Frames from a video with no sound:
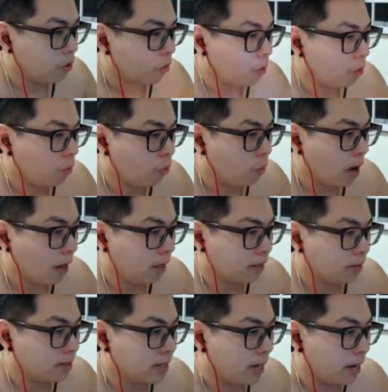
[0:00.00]
while
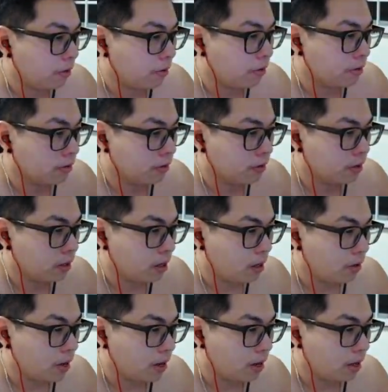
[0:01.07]
it's down, all
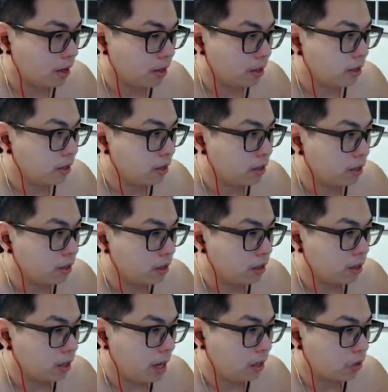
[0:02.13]
right,
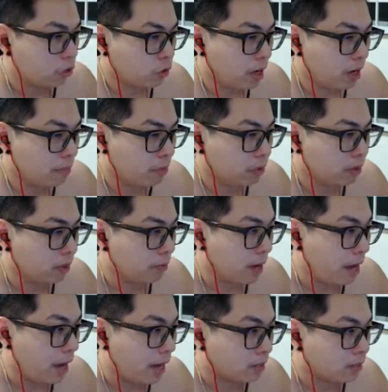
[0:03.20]
I'll try and build up my
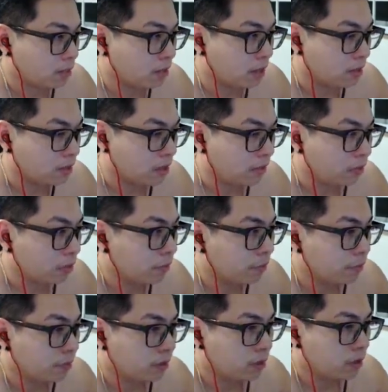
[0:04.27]
axe to the next level.
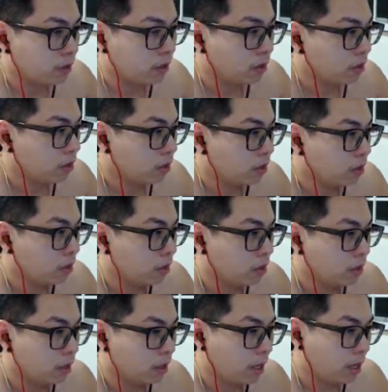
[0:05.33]

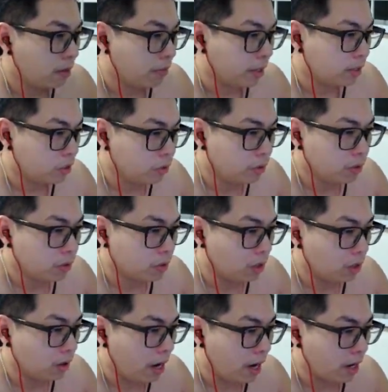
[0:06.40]
And by doing
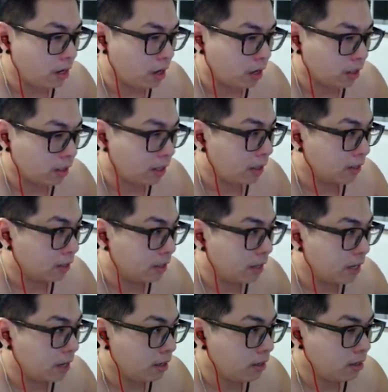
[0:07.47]
so, I knock it down
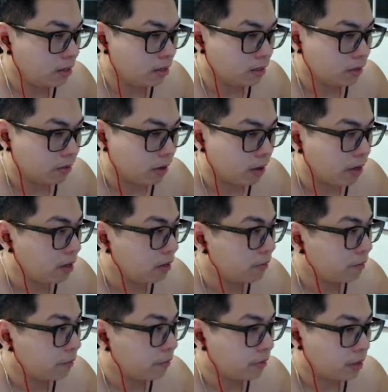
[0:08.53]
again, right?
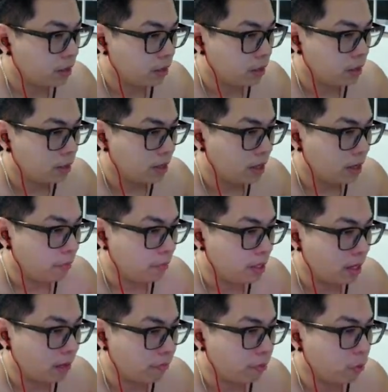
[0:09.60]
And we
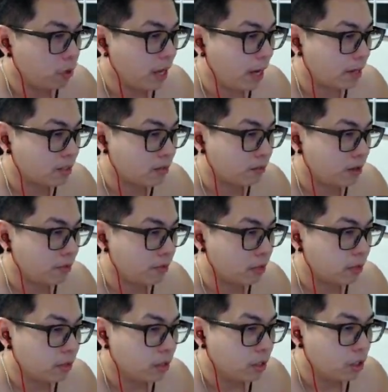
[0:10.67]
get a full cast of Revenant.
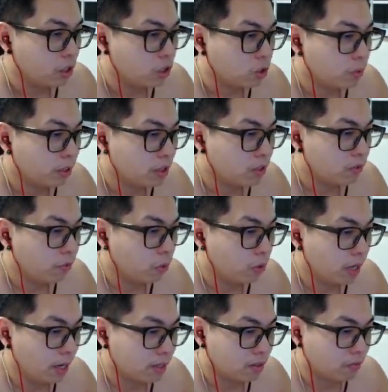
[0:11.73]
So with this full
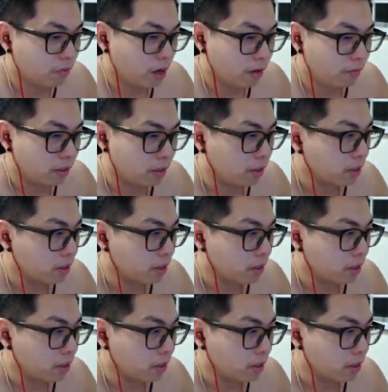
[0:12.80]
cast of Revenant,